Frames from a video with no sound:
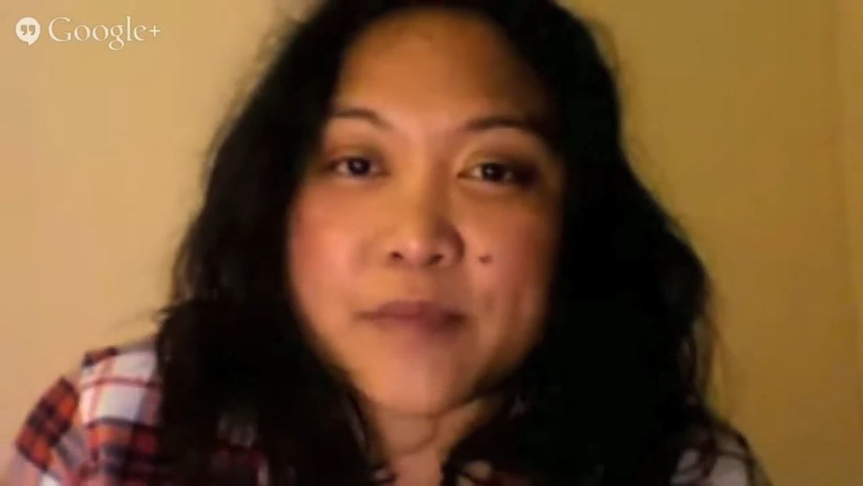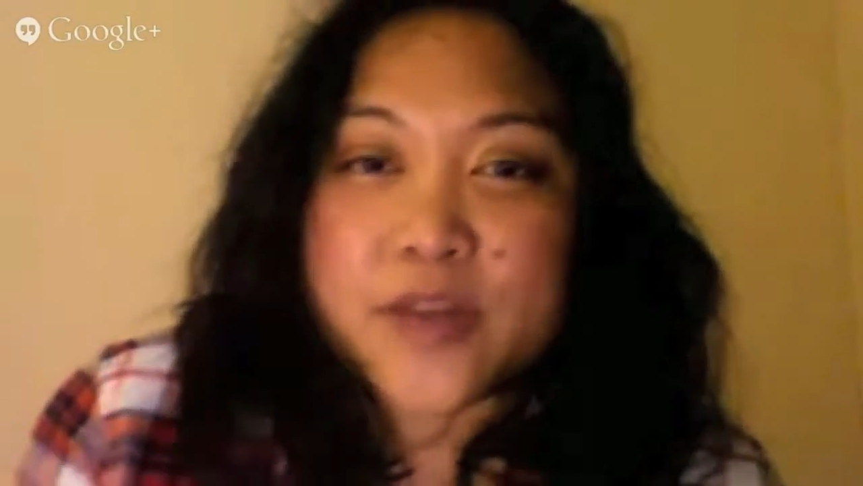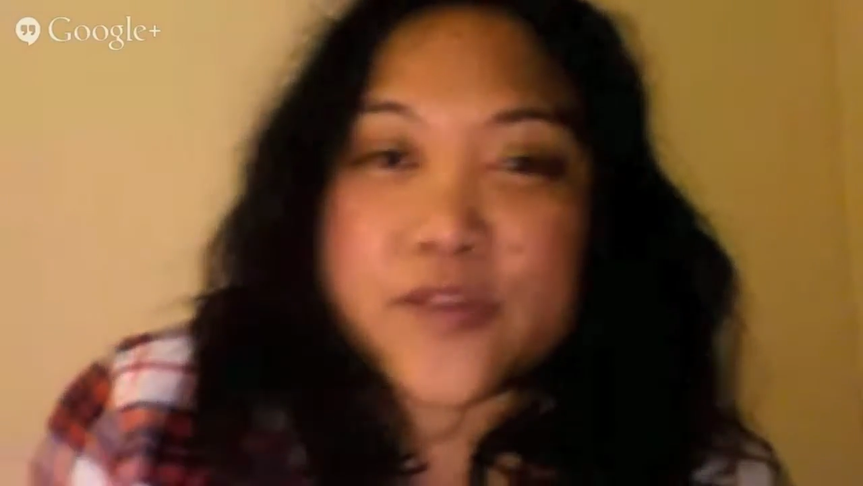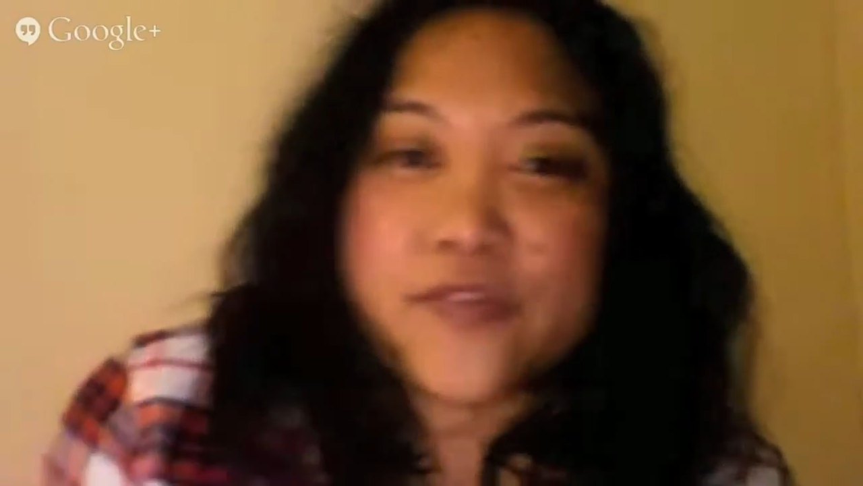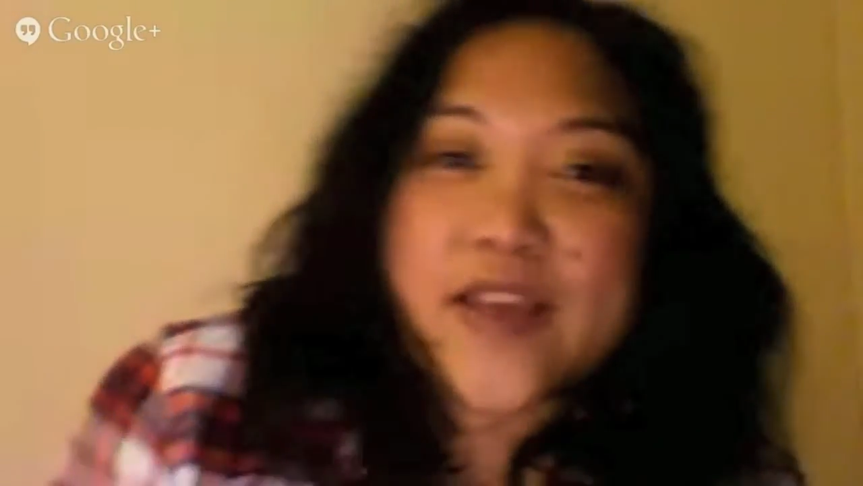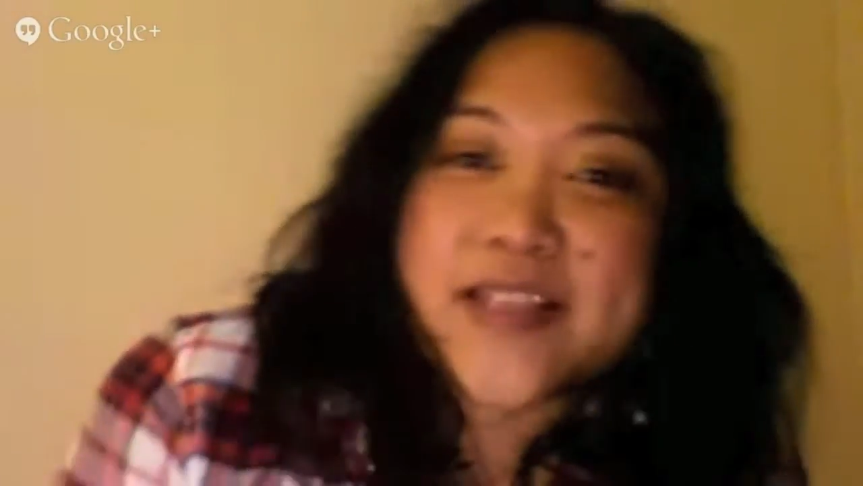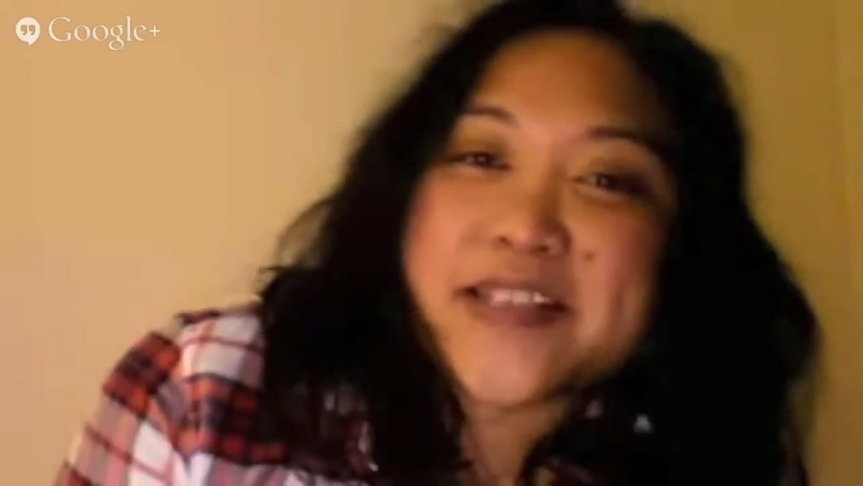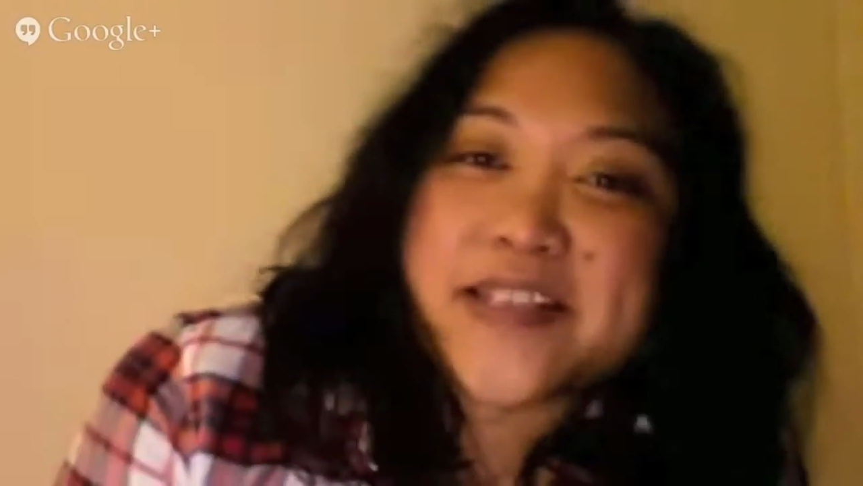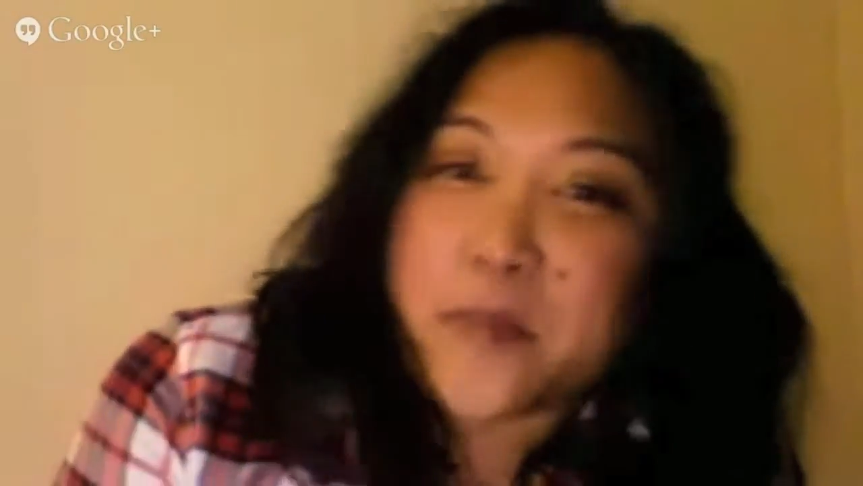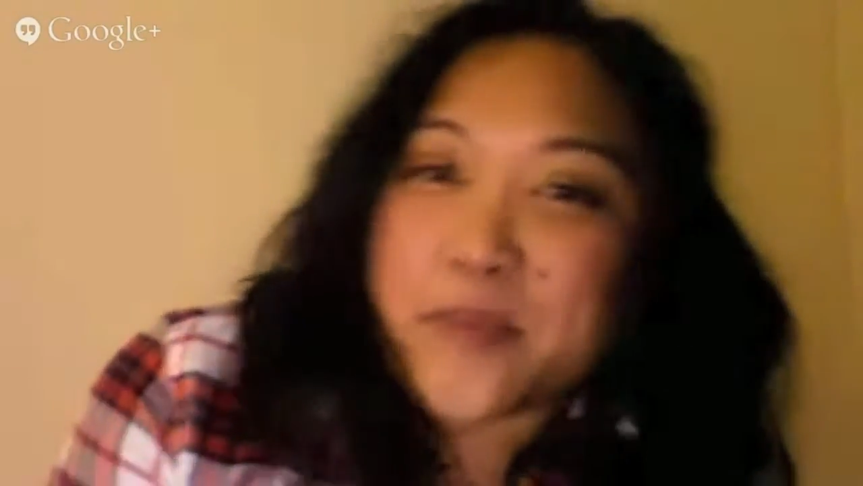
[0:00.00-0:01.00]
kind of theater
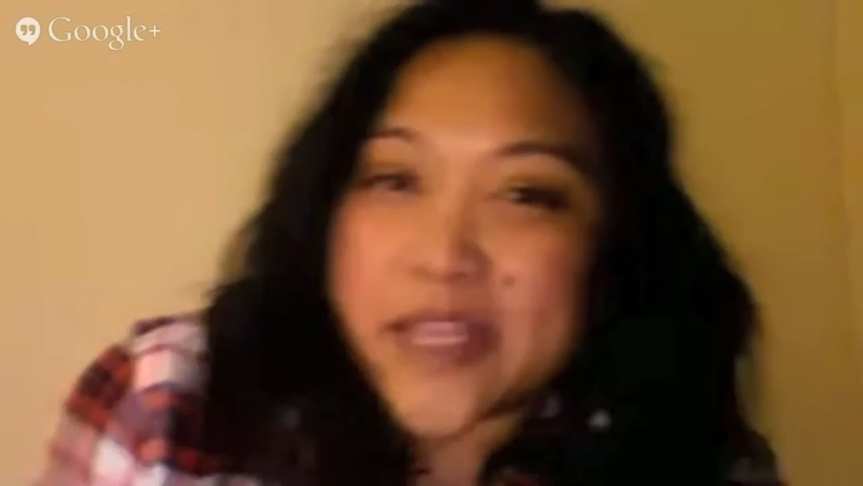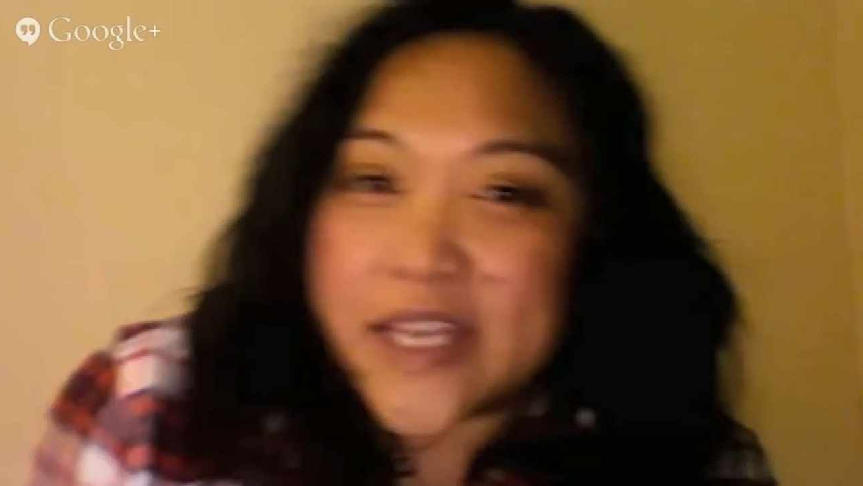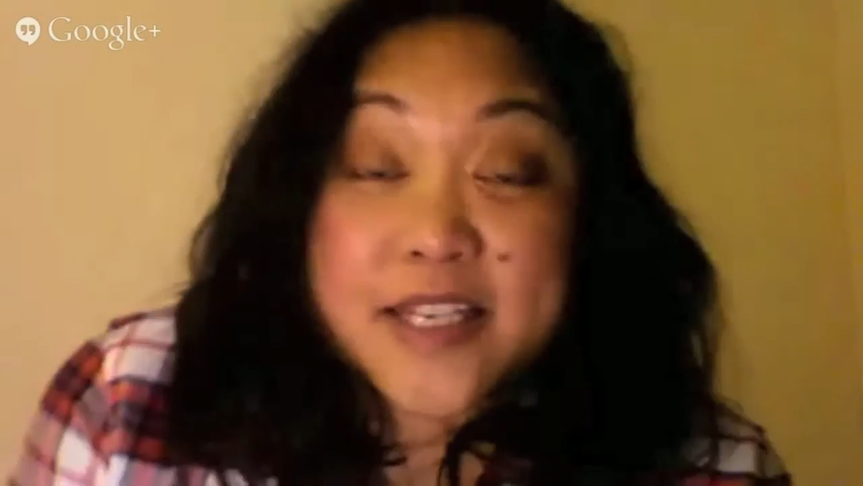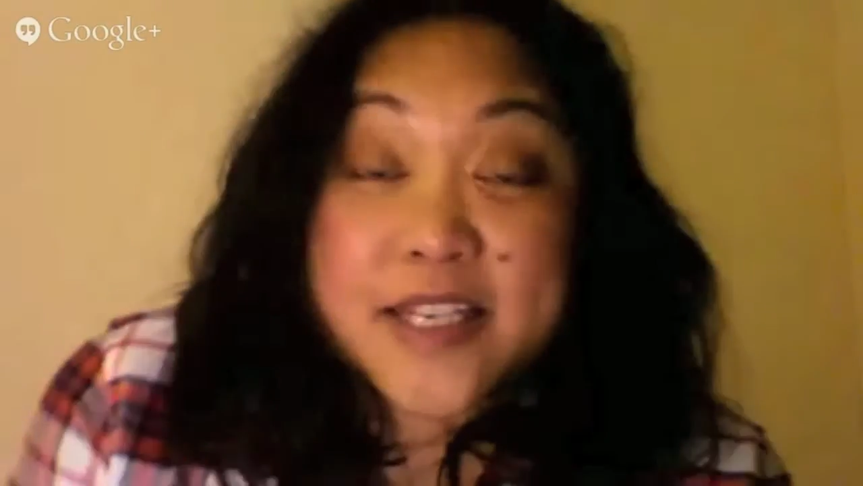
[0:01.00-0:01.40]
company.